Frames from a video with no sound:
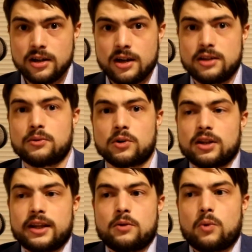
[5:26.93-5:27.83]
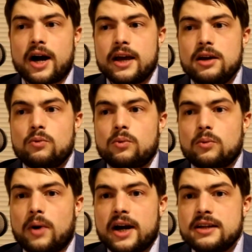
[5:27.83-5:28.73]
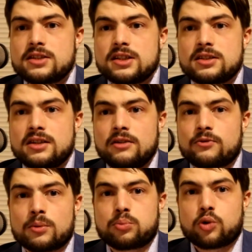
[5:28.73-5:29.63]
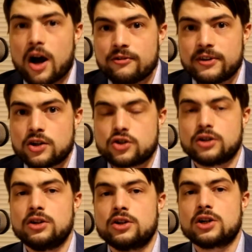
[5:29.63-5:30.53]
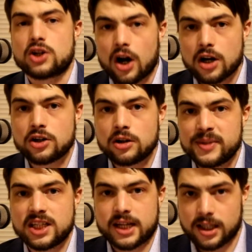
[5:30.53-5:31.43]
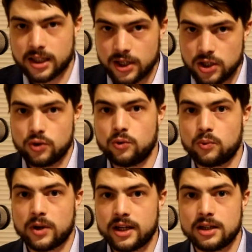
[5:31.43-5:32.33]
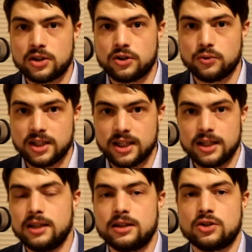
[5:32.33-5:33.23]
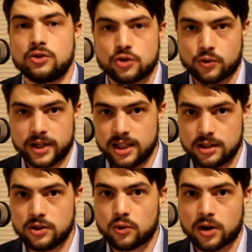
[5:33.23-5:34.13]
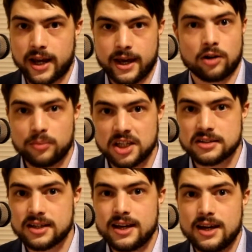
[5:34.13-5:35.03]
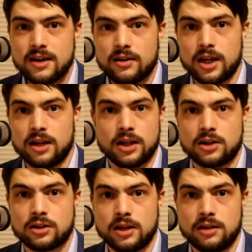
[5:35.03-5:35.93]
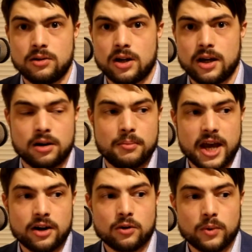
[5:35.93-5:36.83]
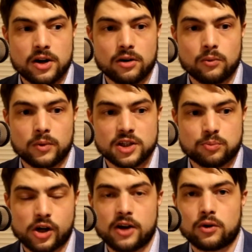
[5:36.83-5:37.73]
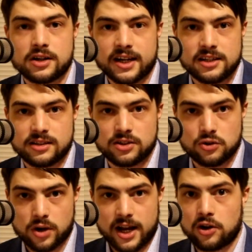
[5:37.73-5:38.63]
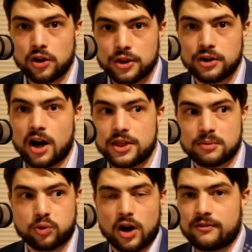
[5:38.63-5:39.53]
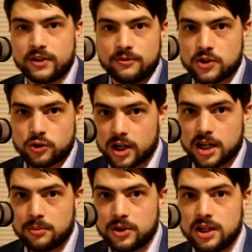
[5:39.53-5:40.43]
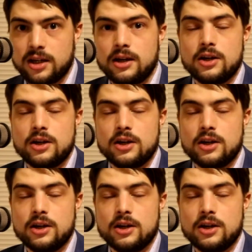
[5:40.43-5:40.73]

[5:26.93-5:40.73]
They were all like, why is this done for profit? Shouldn't your doctor be telling you what you need to treat your ailment in a manner where what's prioritized is your health, not the profit of the drug company?